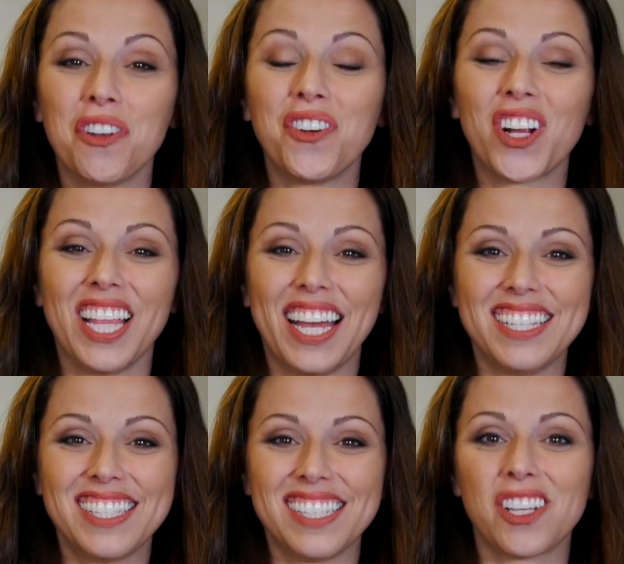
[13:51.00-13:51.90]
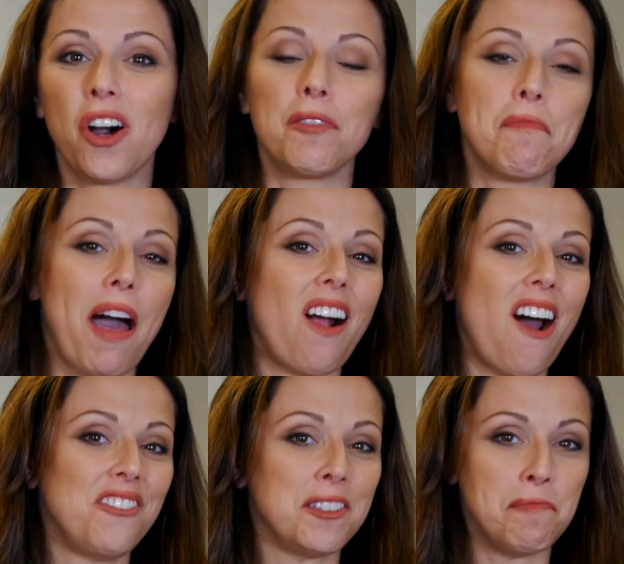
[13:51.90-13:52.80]
of our clients is called Back
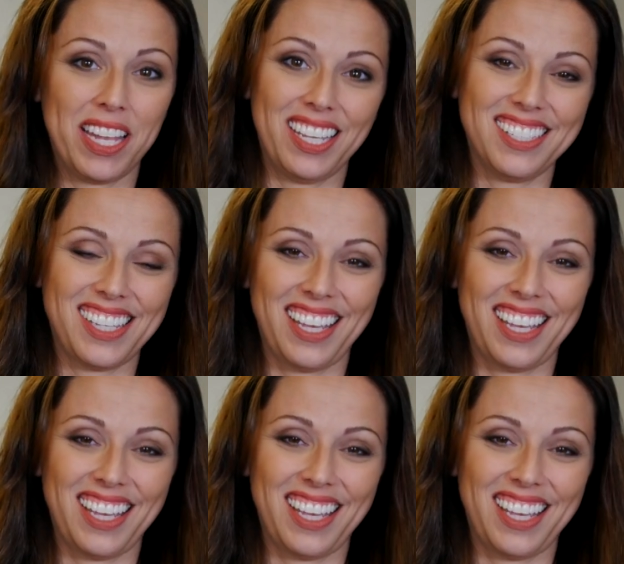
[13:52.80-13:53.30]
Office Betties,